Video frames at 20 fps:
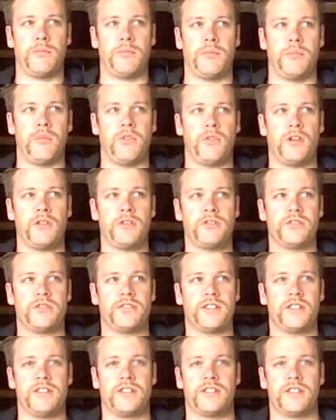couple of those
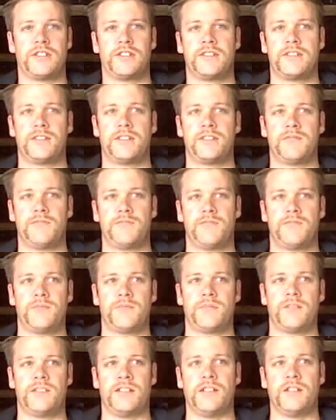to
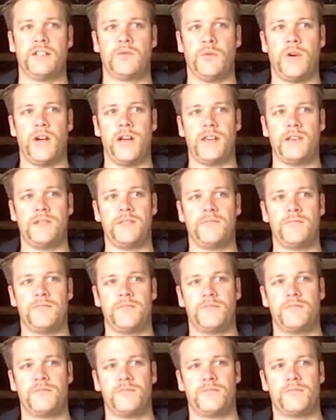send away
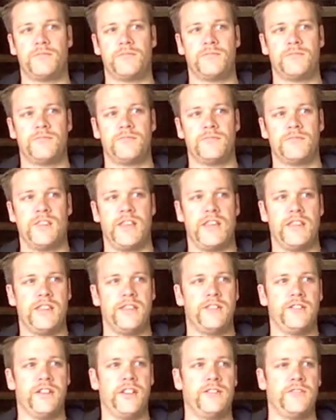here,
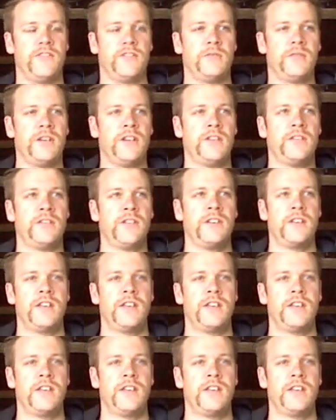there and everywhere.